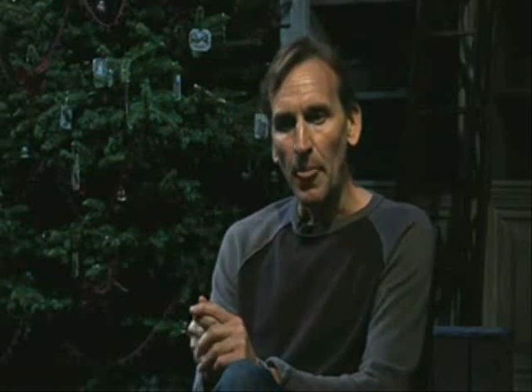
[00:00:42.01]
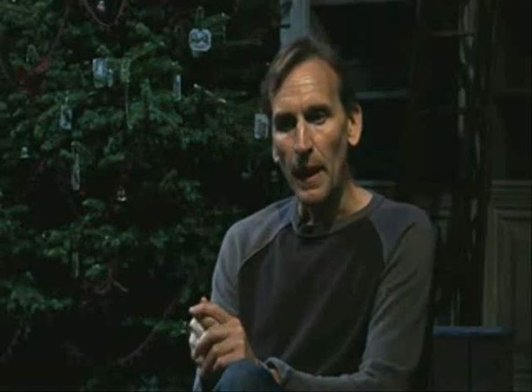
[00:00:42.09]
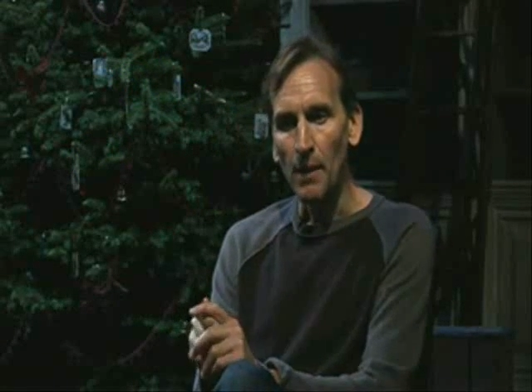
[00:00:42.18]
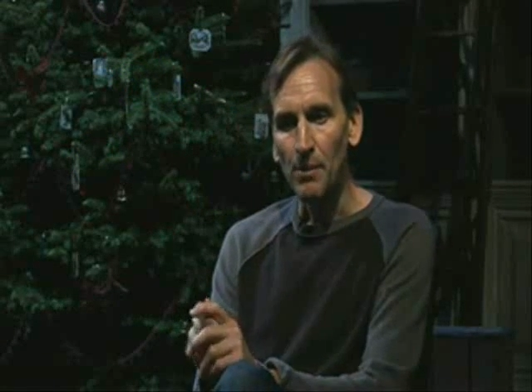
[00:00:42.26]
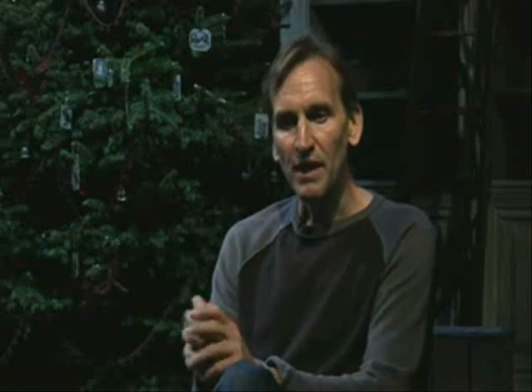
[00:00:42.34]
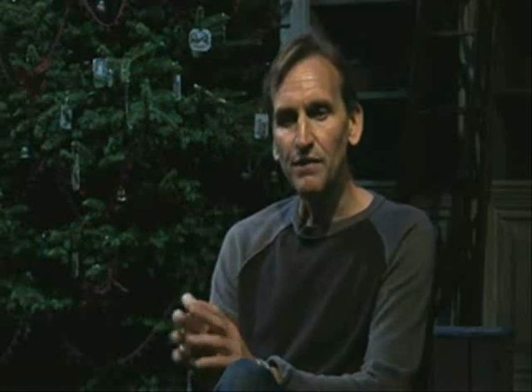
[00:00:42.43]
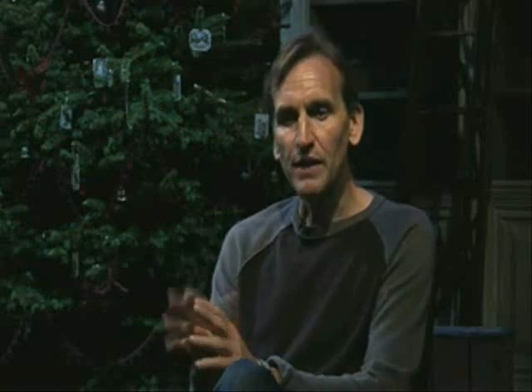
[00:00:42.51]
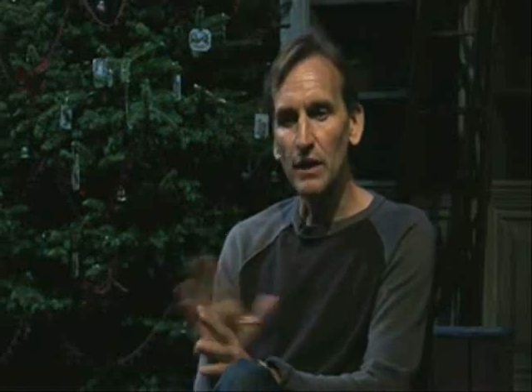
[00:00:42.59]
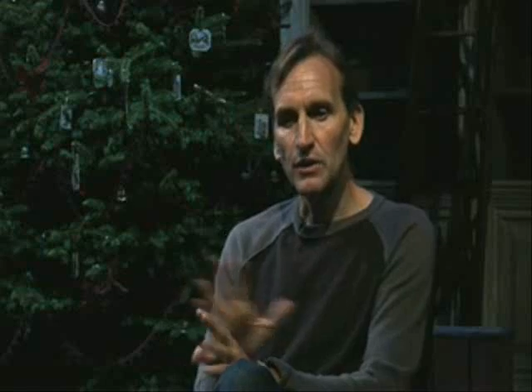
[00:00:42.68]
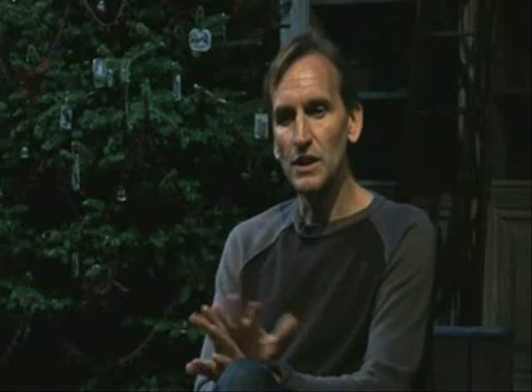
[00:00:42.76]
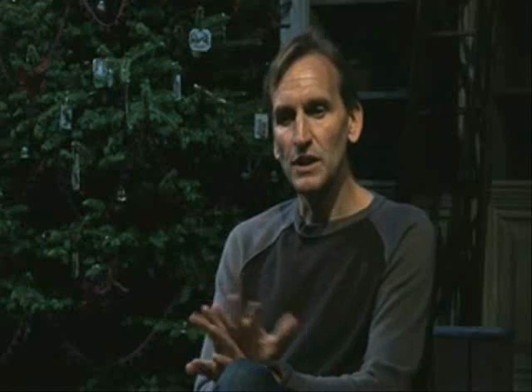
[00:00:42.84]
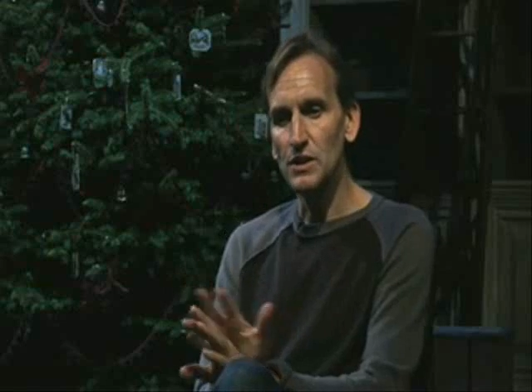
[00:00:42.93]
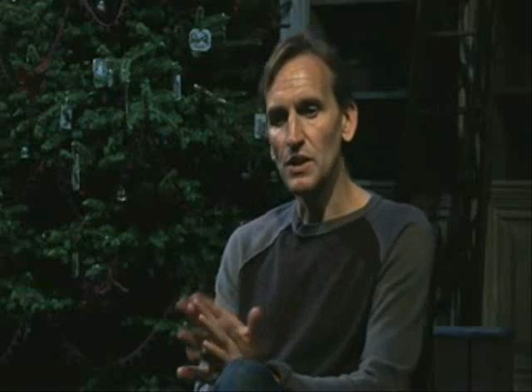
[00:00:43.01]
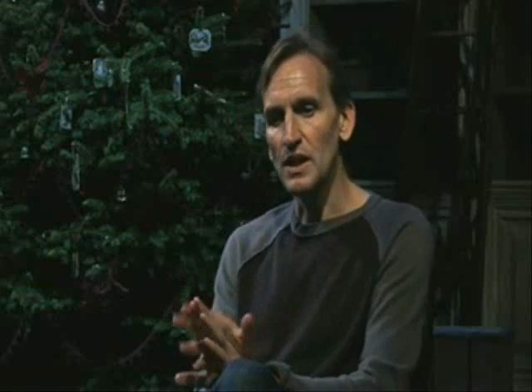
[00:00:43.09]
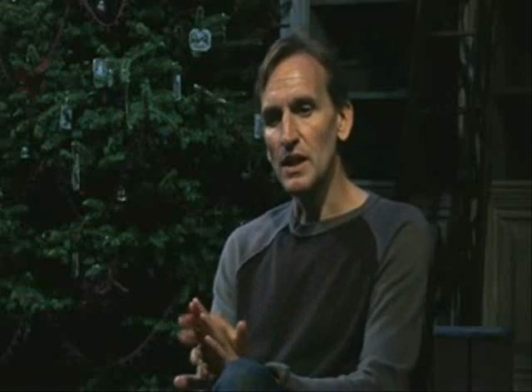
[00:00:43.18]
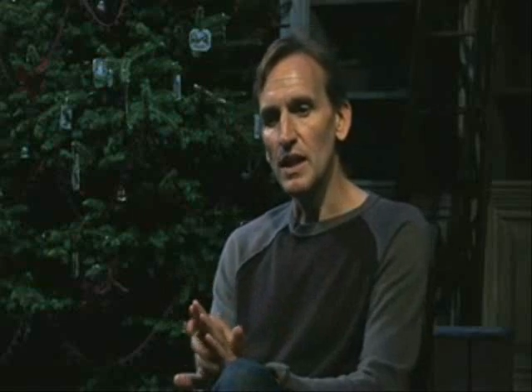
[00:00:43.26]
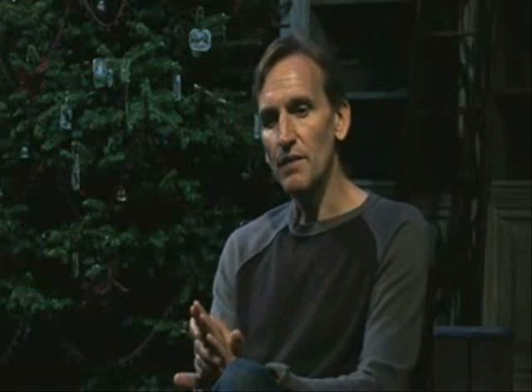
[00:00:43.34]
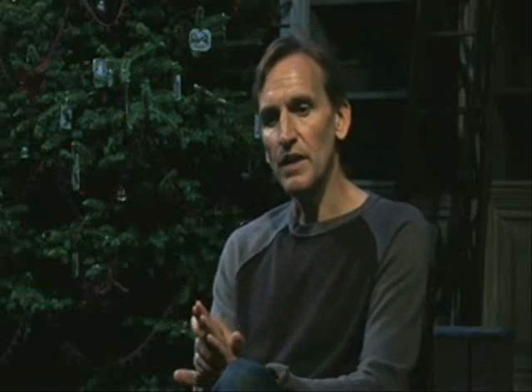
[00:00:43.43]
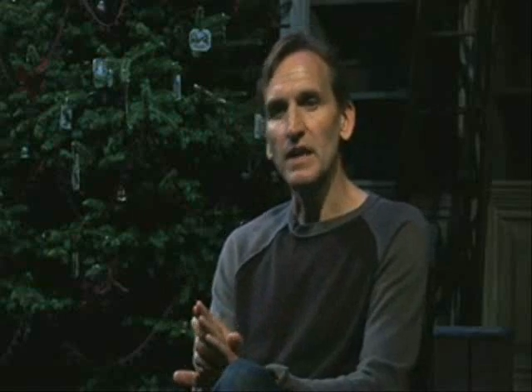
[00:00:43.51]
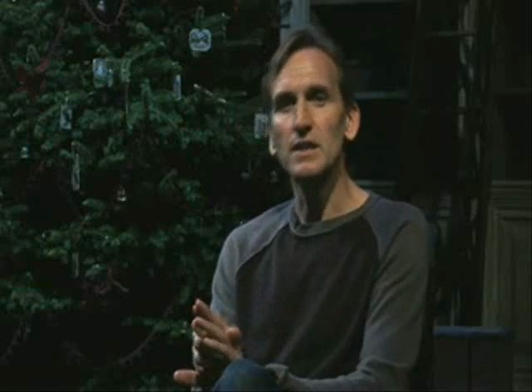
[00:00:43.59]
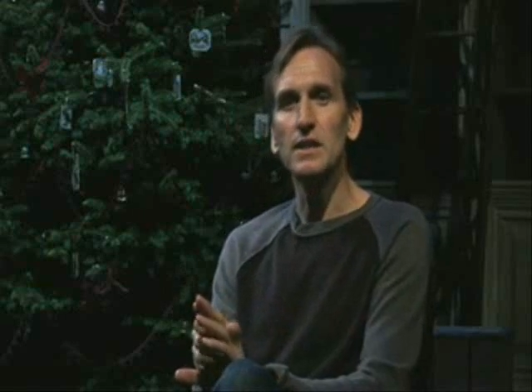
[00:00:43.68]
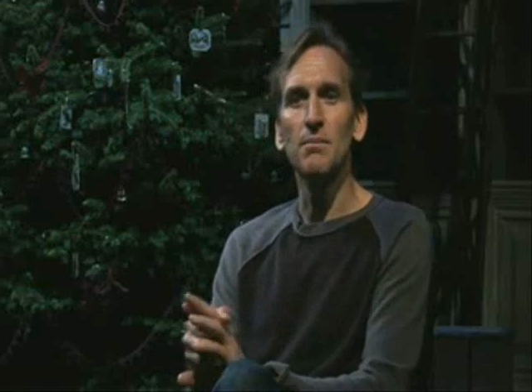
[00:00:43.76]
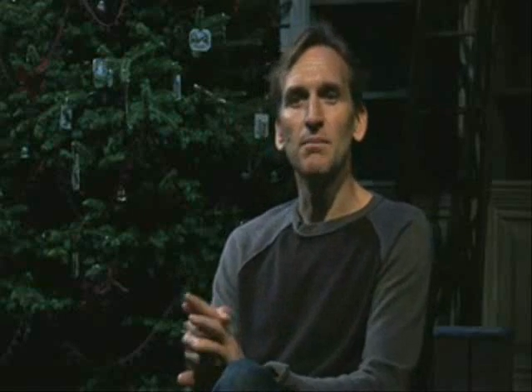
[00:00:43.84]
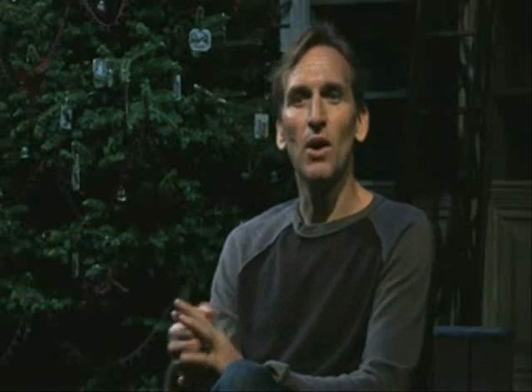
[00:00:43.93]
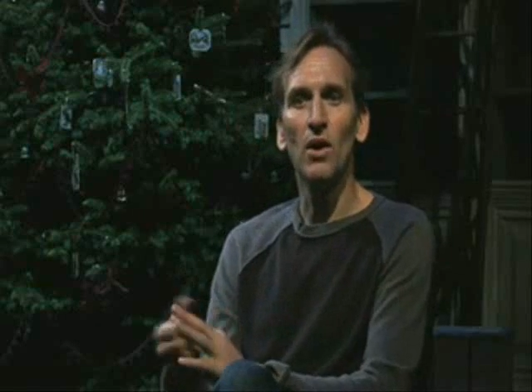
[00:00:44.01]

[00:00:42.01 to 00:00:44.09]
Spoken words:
and he feels he's the victim